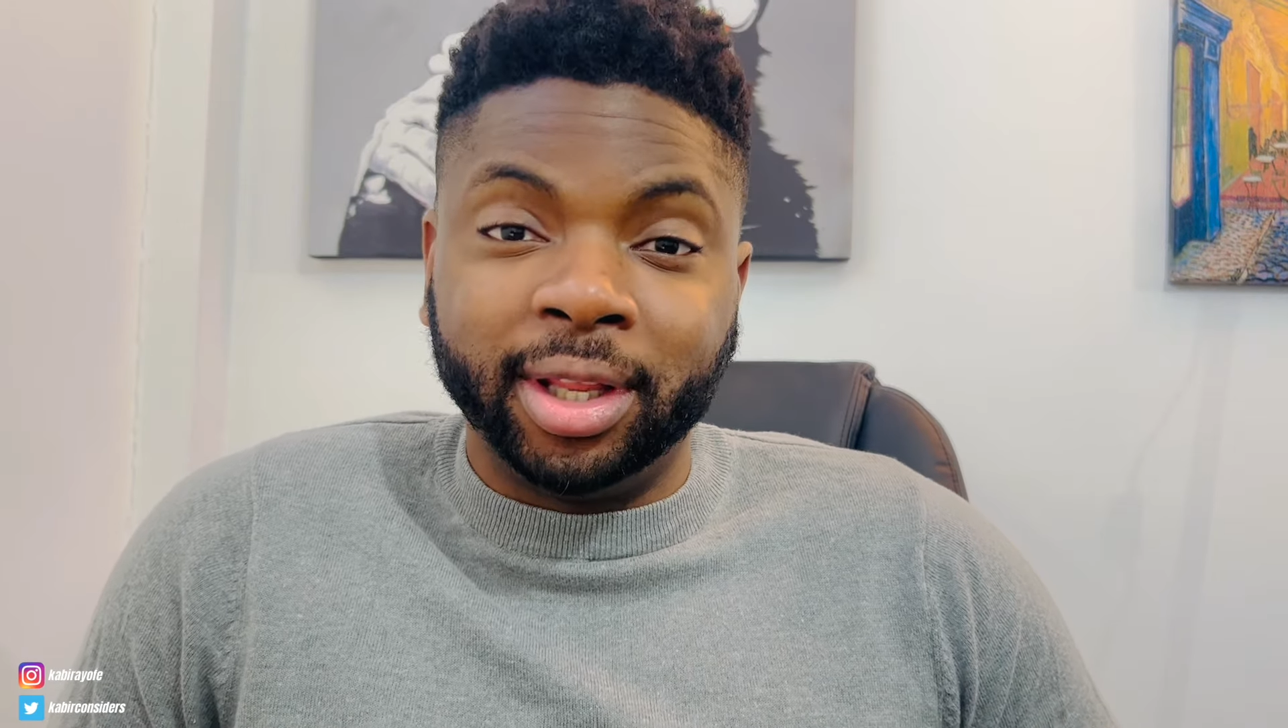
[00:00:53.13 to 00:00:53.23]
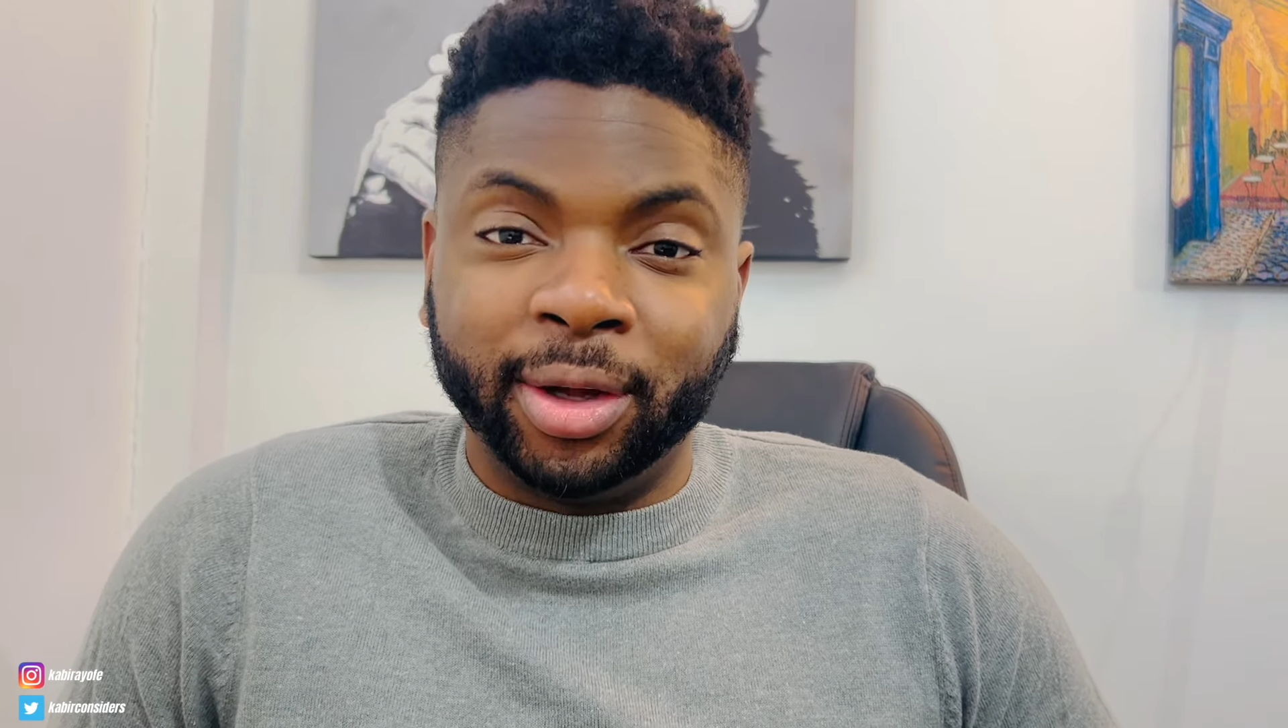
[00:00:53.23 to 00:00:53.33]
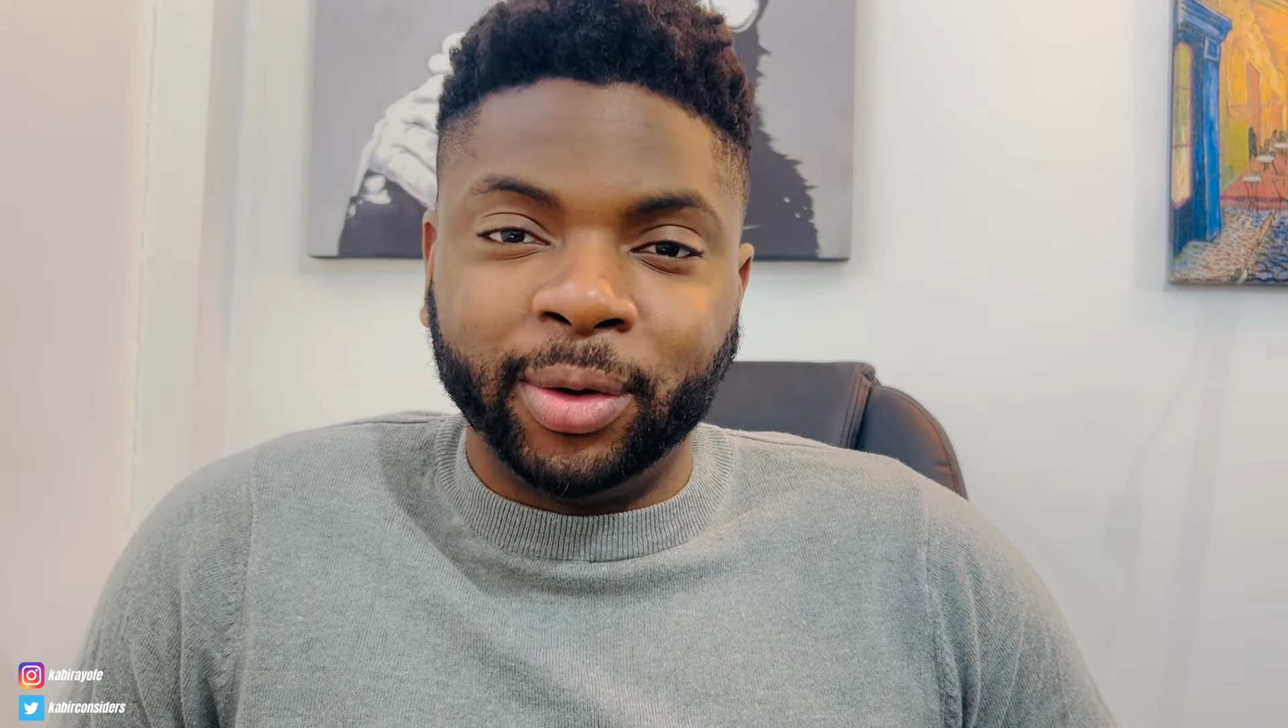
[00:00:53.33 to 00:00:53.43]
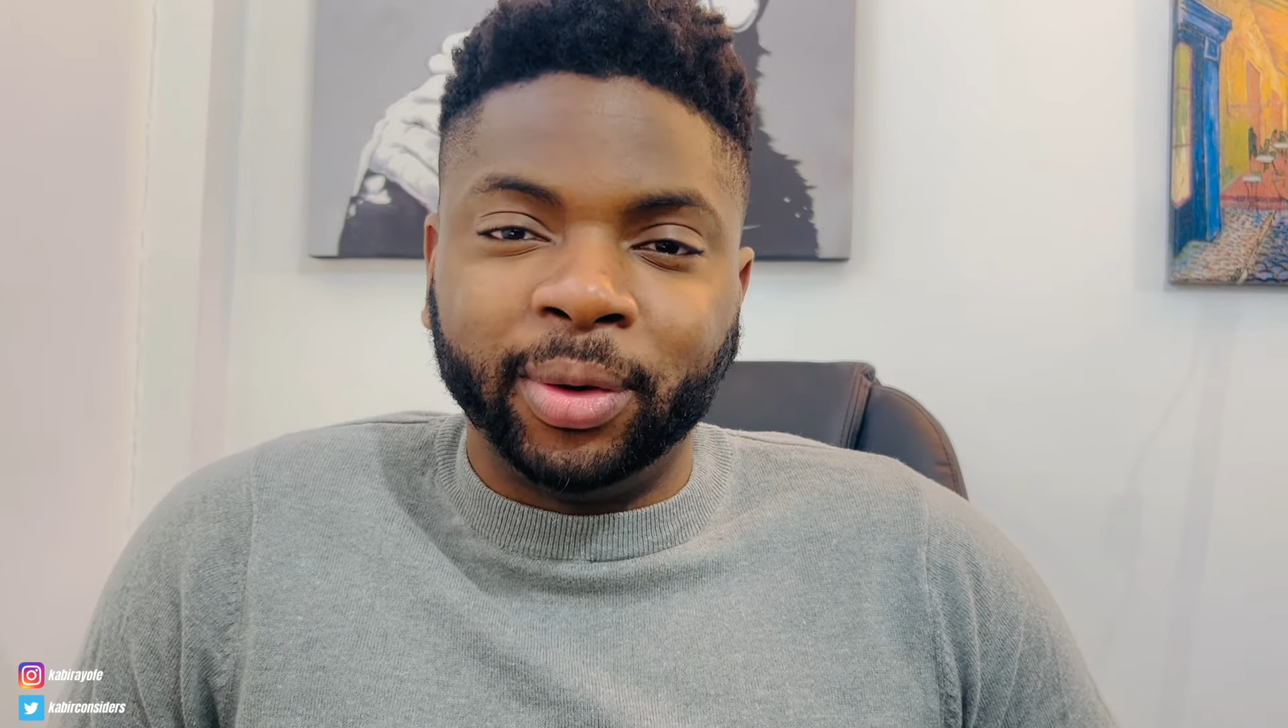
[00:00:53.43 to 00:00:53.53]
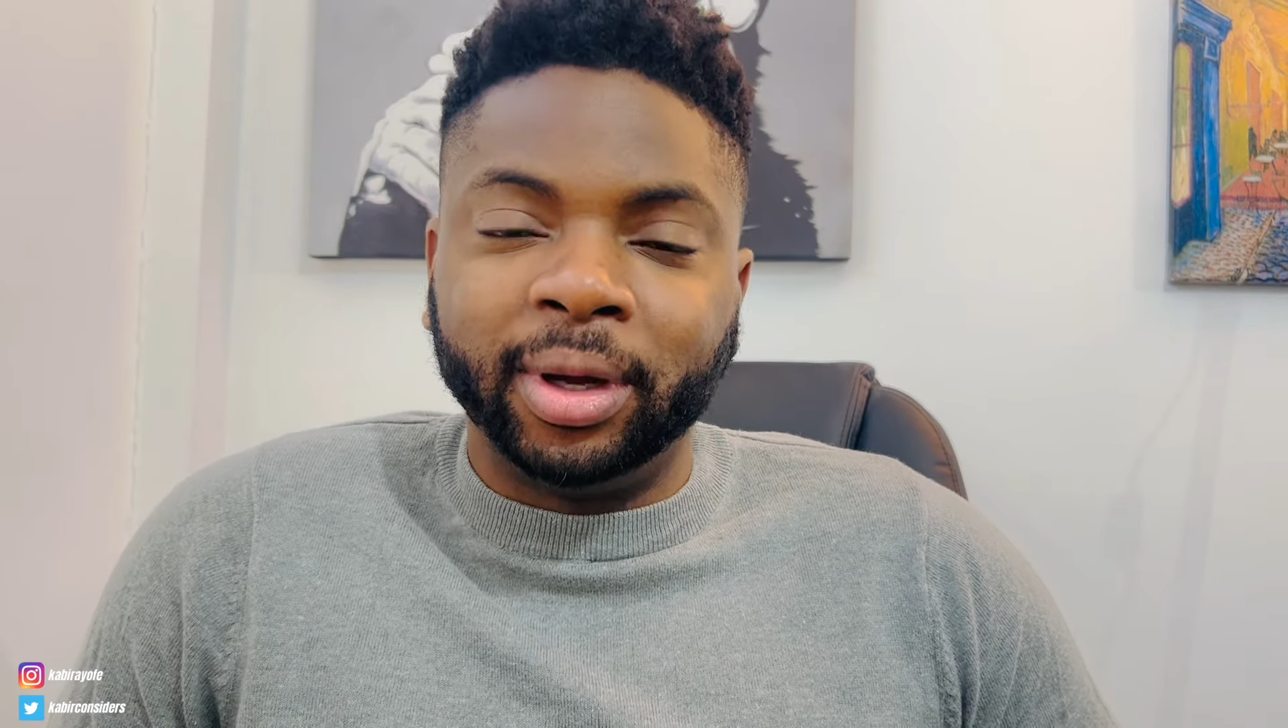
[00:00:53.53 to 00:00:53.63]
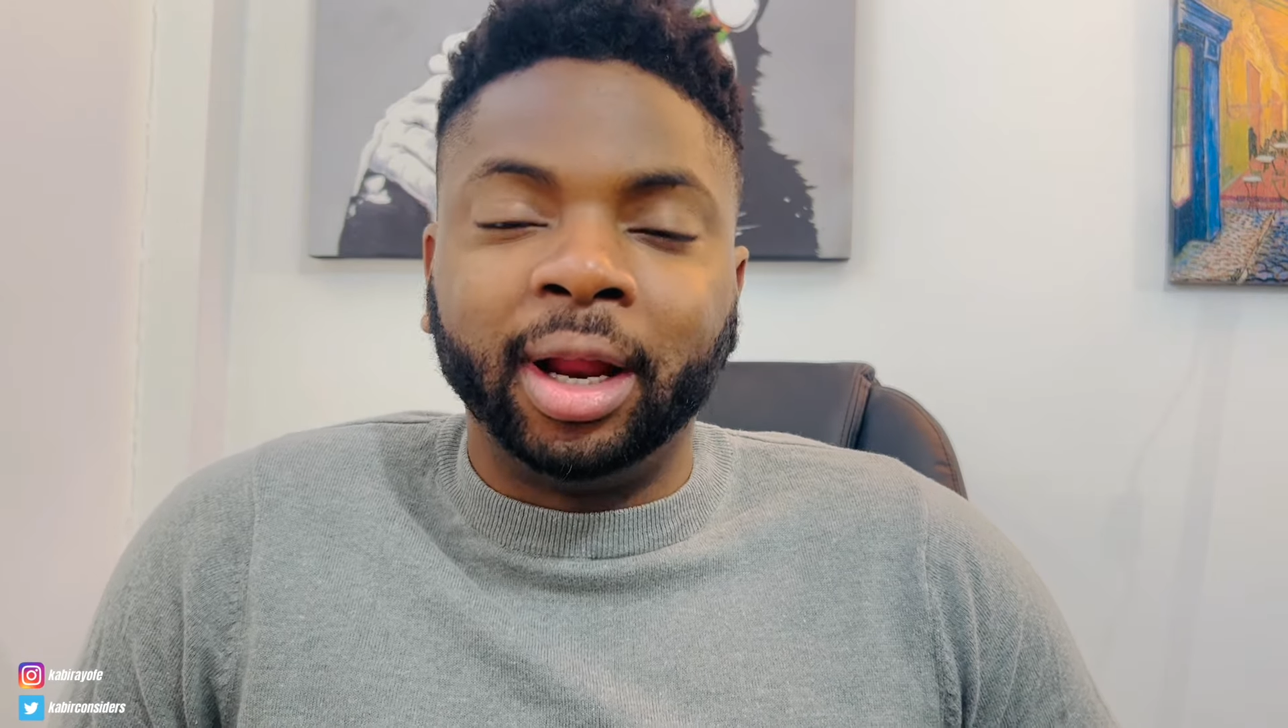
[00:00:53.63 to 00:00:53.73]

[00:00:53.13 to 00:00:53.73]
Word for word: though.